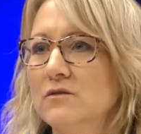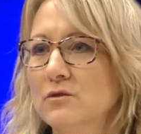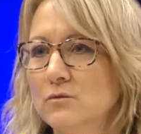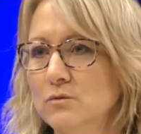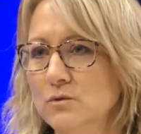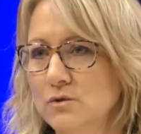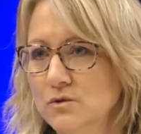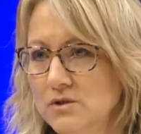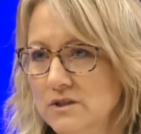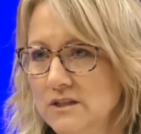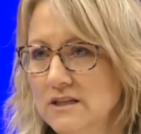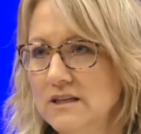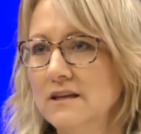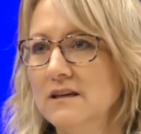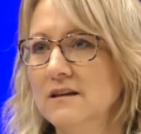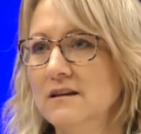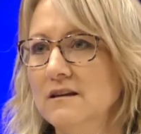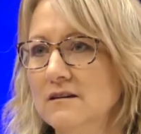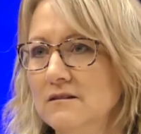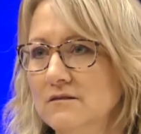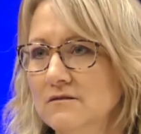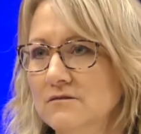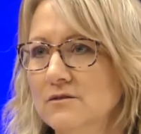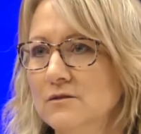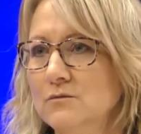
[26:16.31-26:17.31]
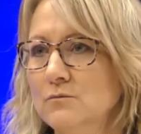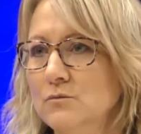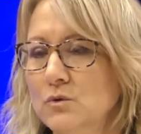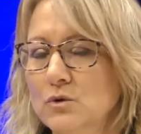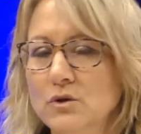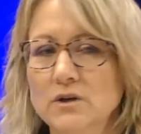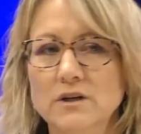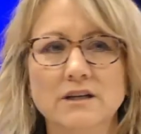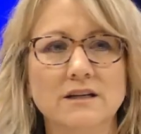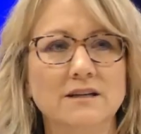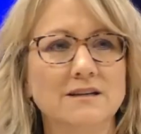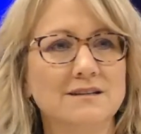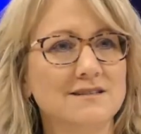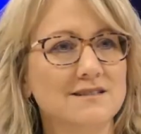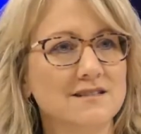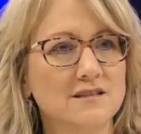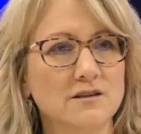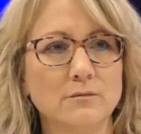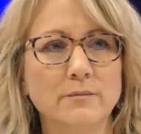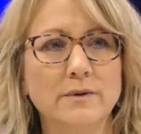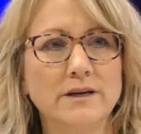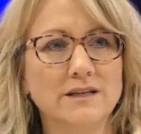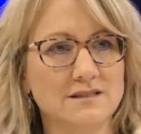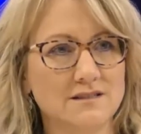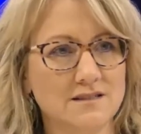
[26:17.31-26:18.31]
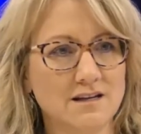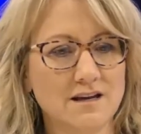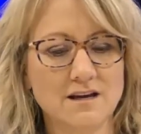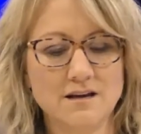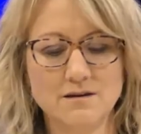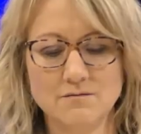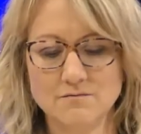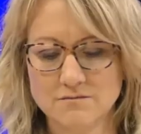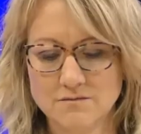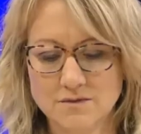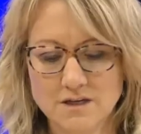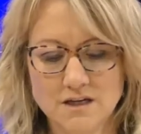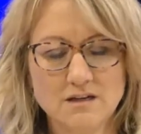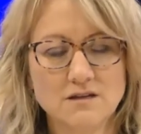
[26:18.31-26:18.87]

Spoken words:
a routine from morning until bedtime.